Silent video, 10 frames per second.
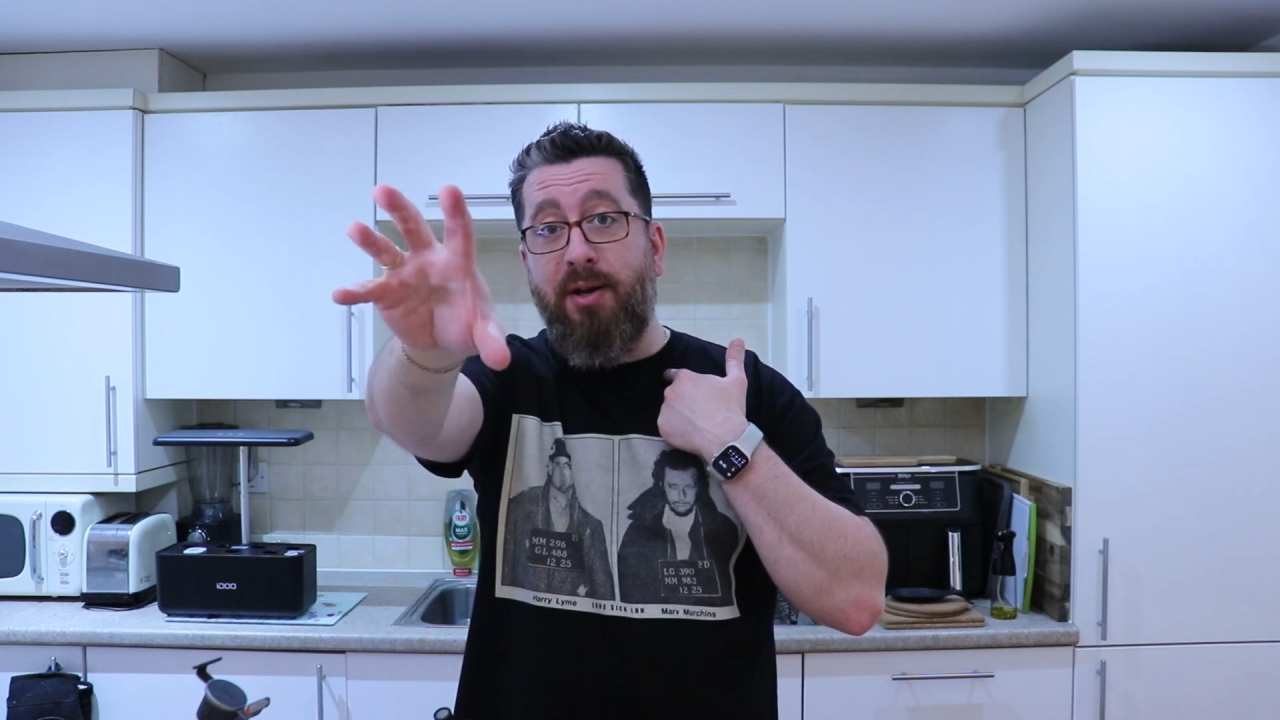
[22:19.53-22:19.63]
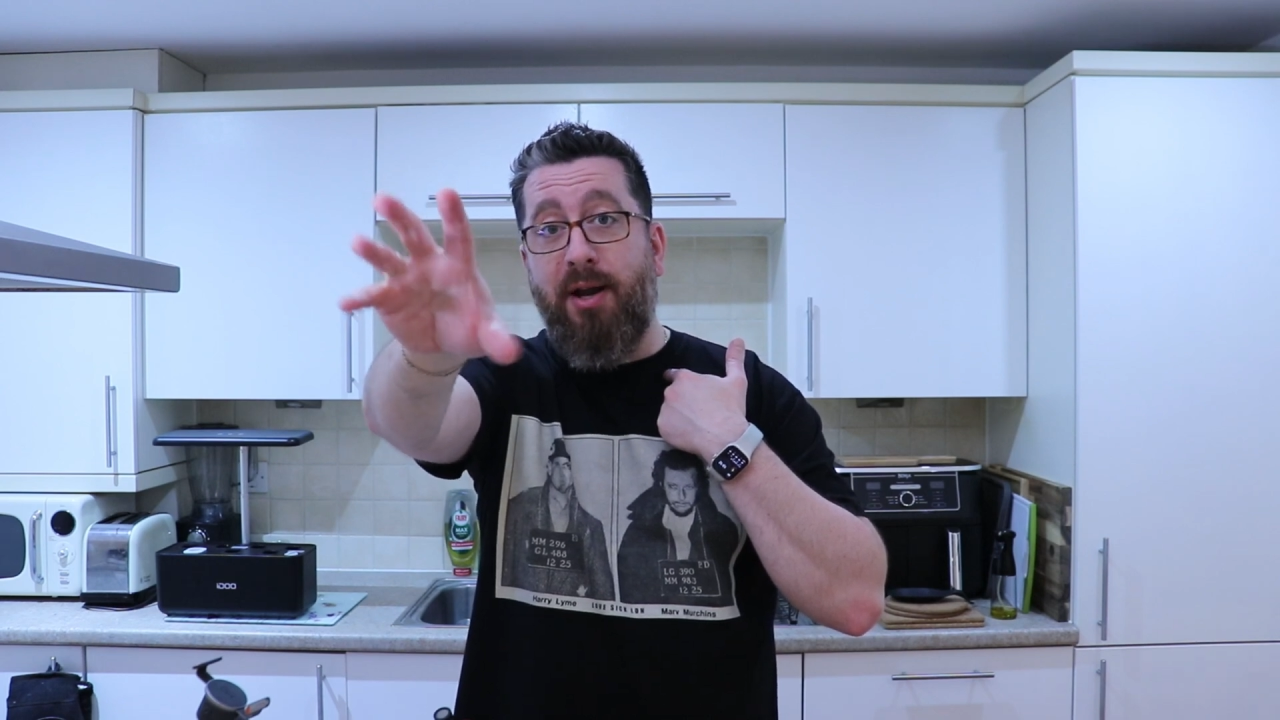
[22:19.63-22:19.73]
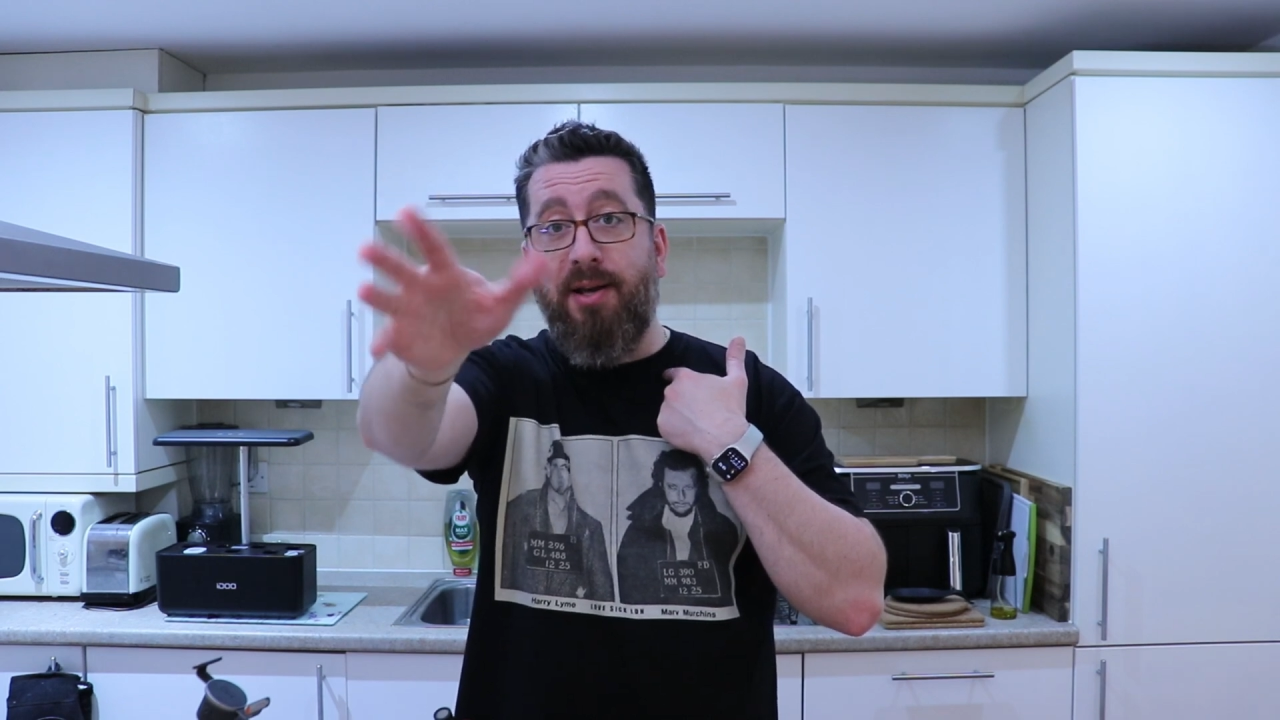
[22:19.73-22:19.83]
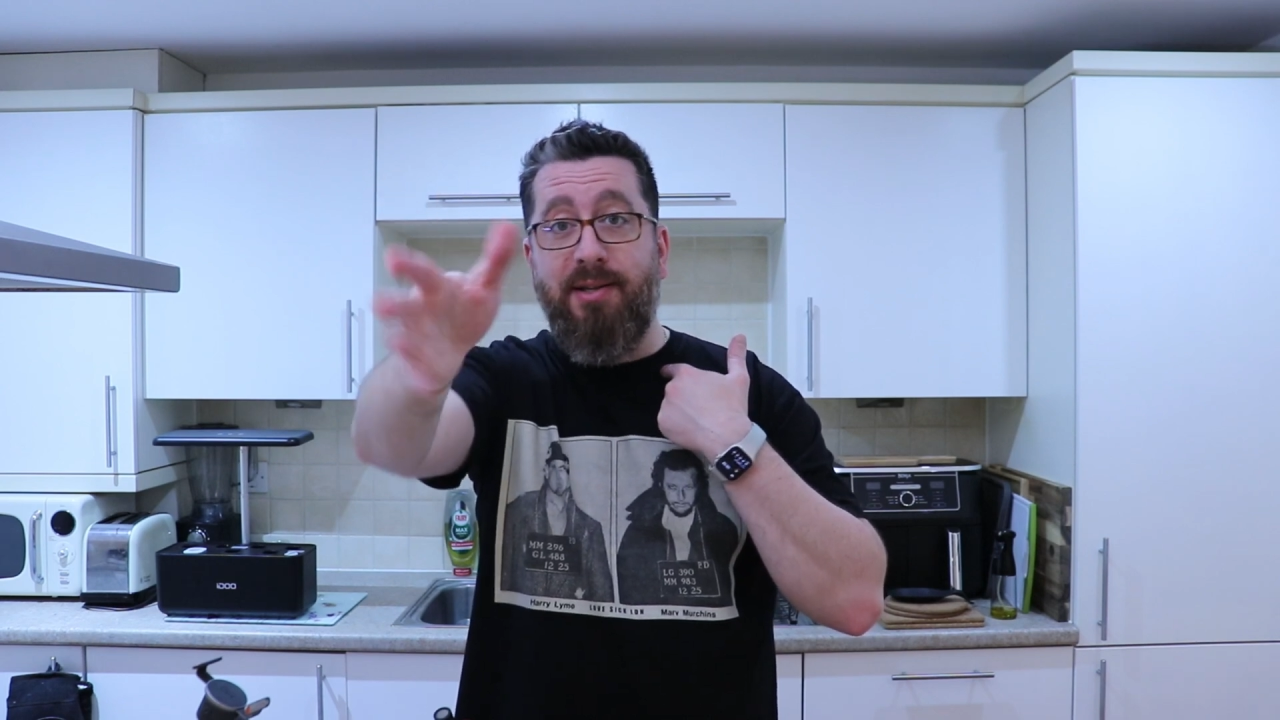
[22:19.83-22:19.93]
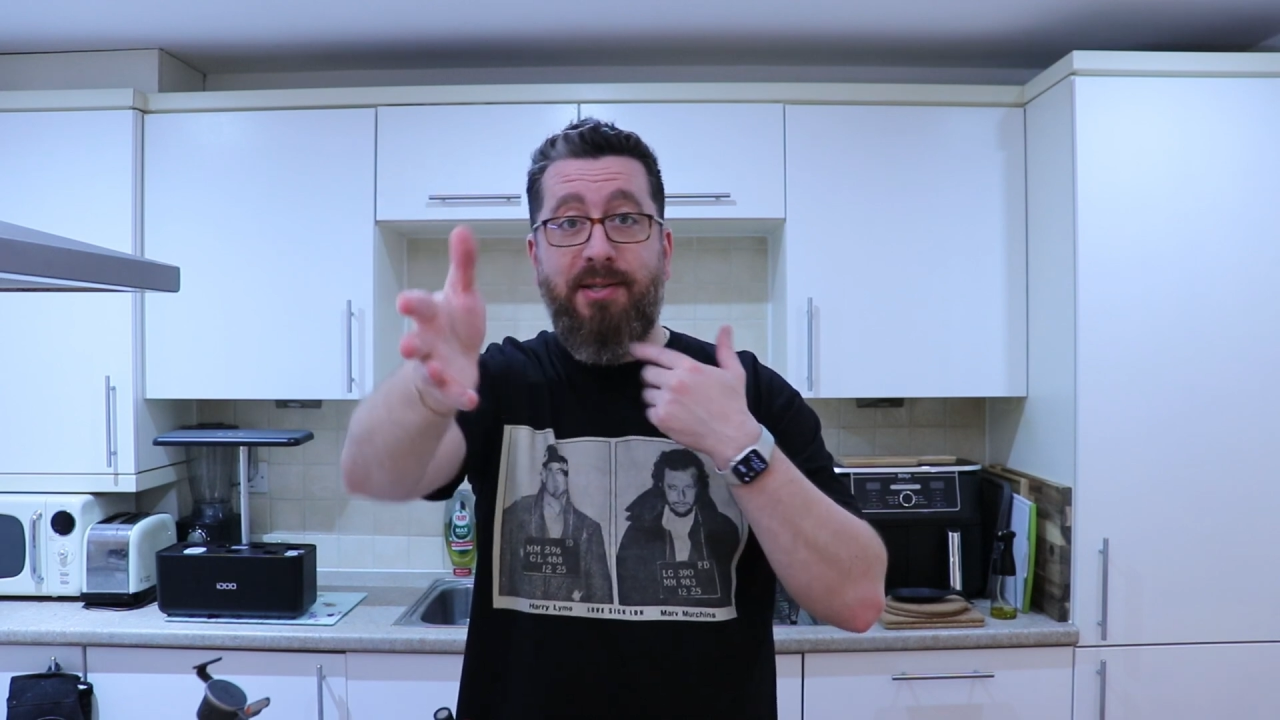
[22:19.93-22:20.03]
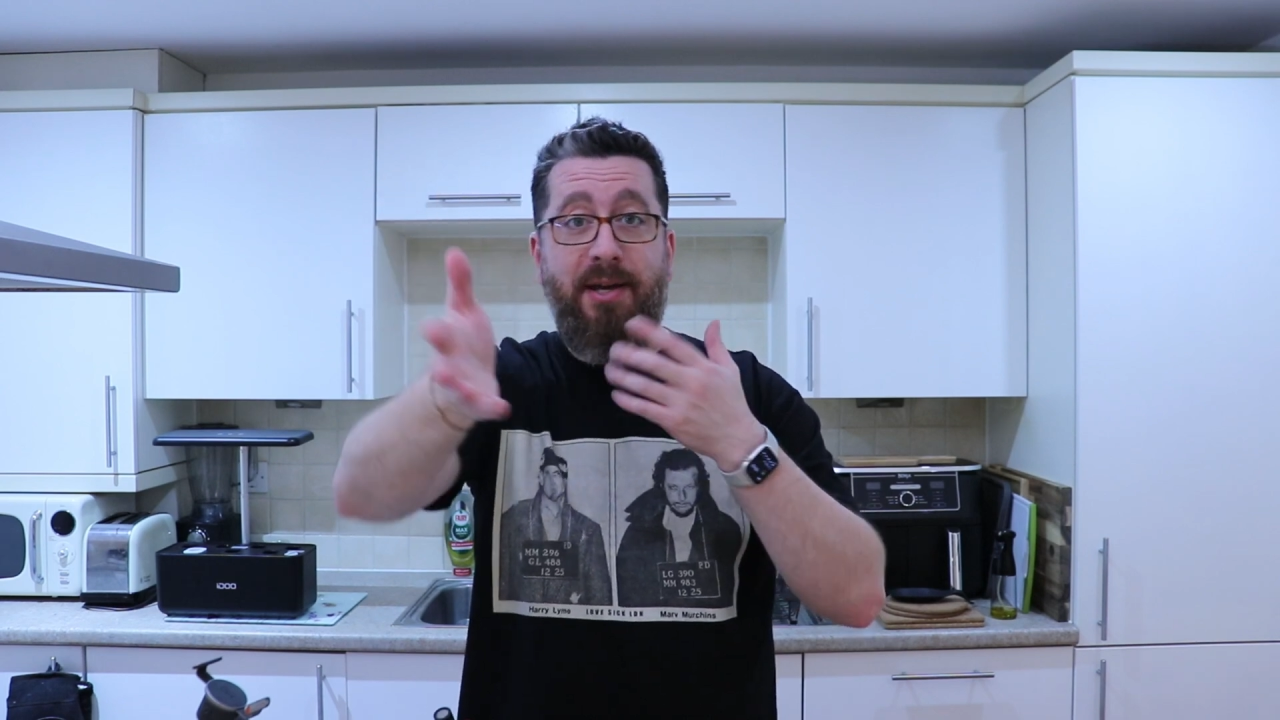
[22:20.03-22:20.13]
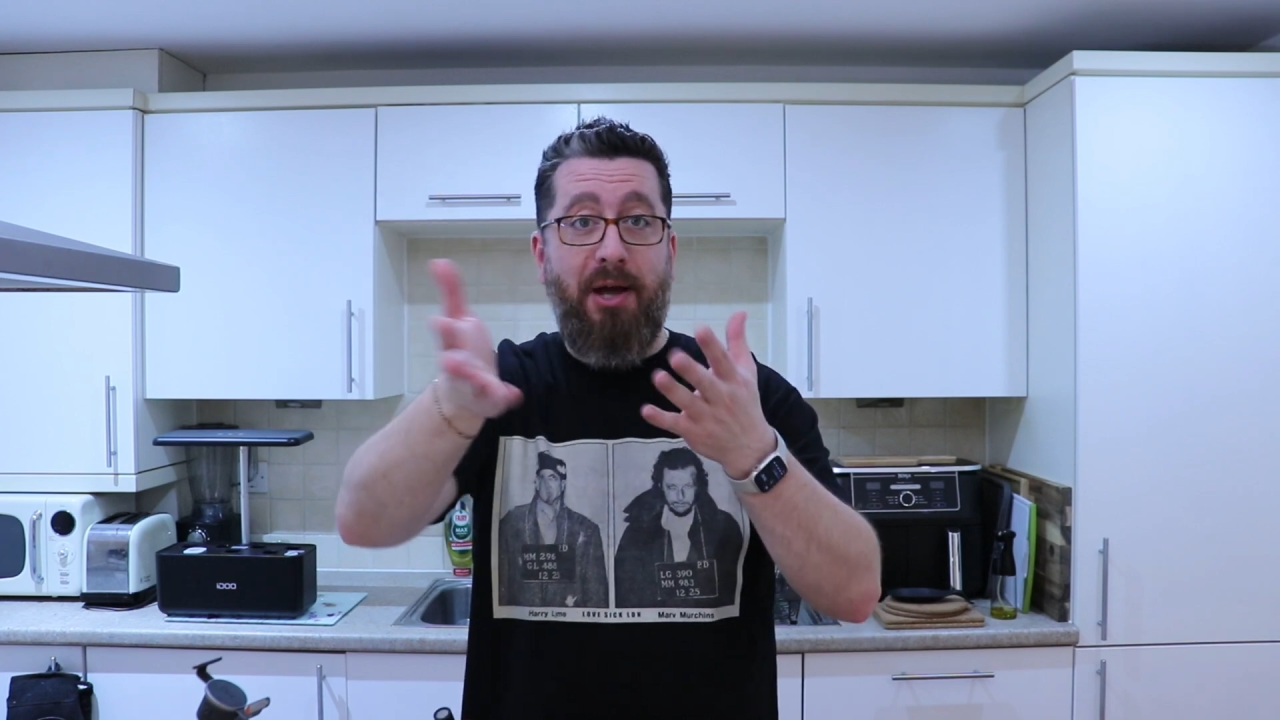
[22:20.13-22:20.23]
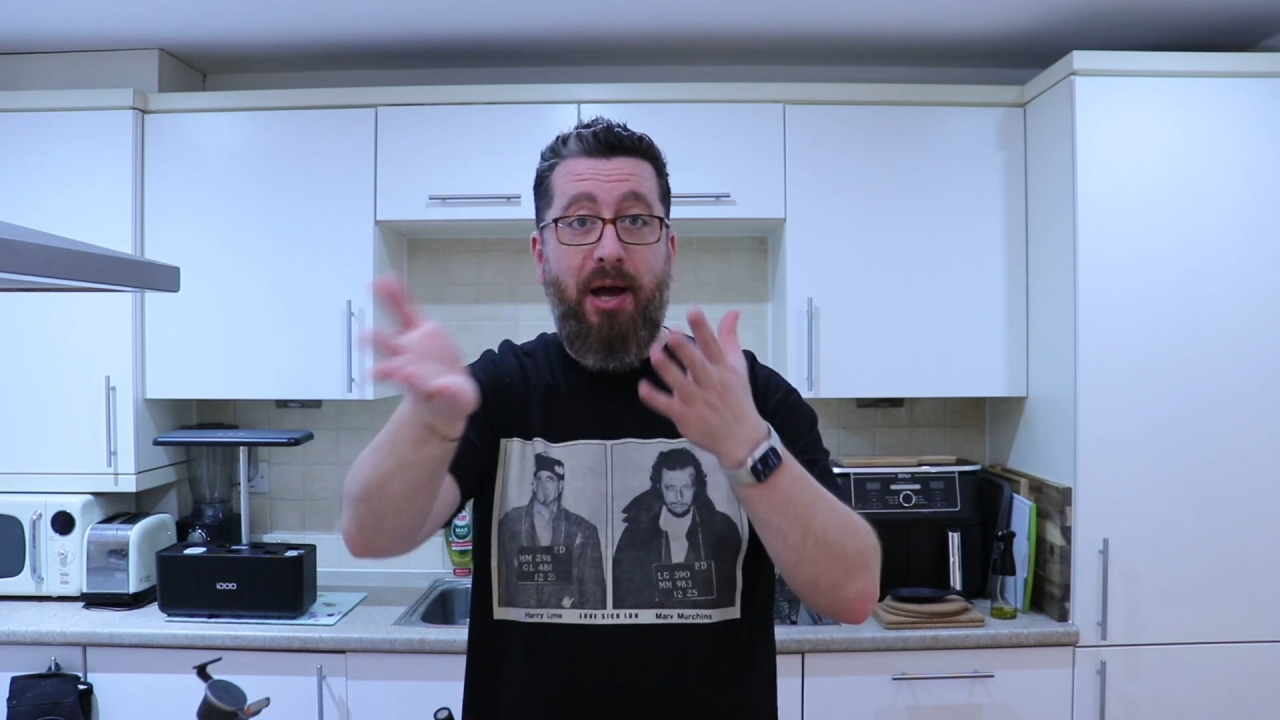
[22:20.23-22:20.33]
and I can see that